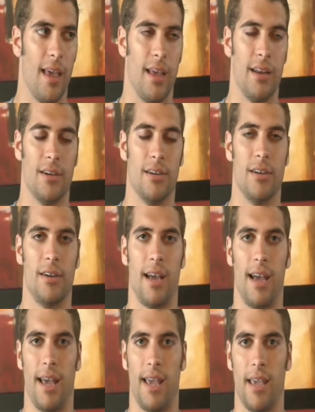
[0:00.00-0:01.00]
and her and
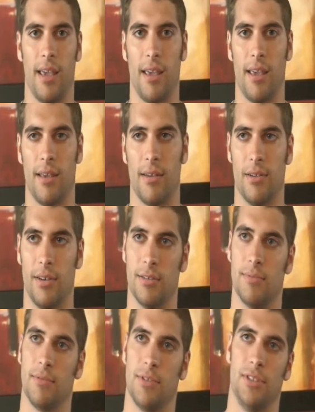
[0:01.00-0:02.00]
I,
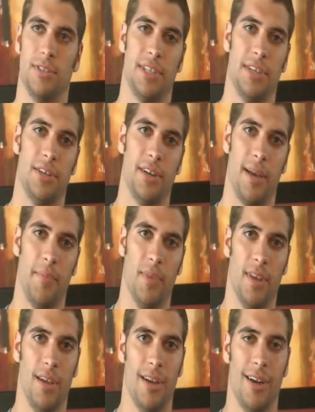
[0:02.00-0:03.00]
well, I shouldn't say her and I,
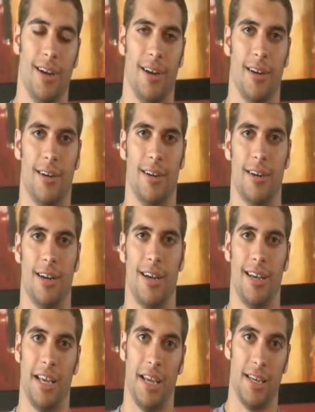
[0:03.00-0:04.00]
her
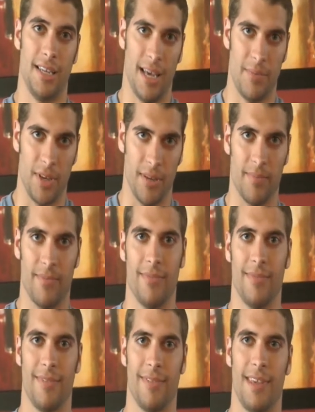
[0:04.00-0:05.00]
Aunt Debbie
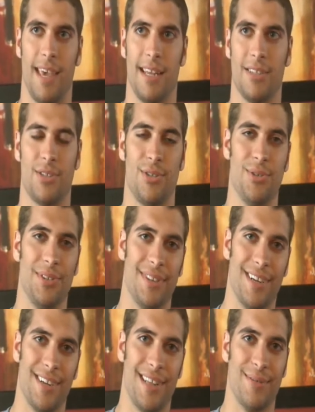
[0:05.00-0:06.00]
had a
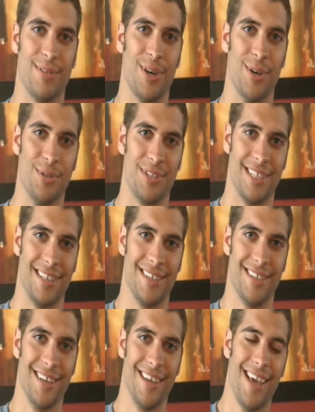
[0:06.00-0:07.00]
student there that was
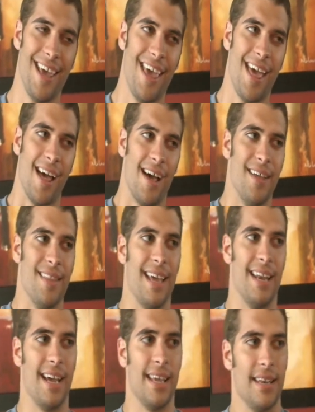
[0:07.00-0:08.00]
hosting
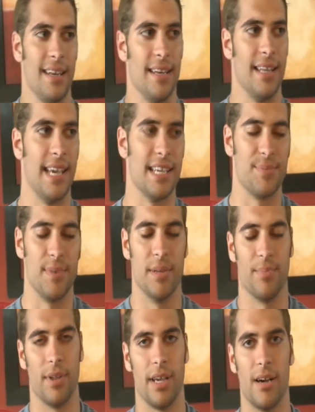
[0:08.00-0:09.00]
that night, and he asked me
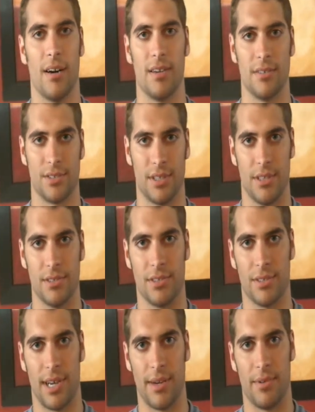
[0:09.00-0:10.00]
to play also,
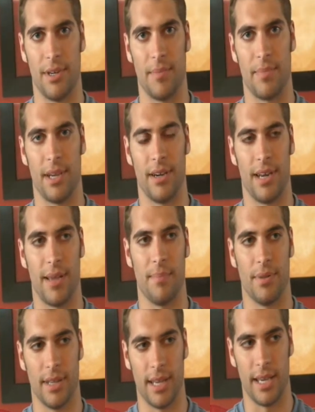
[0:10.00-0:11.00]
so I went up there and I
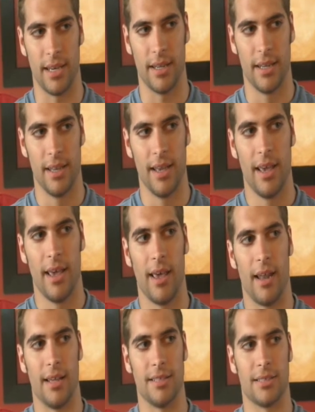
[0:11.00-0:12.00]
played,
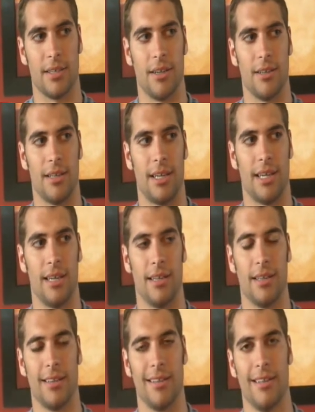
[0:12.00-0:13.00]
and I saw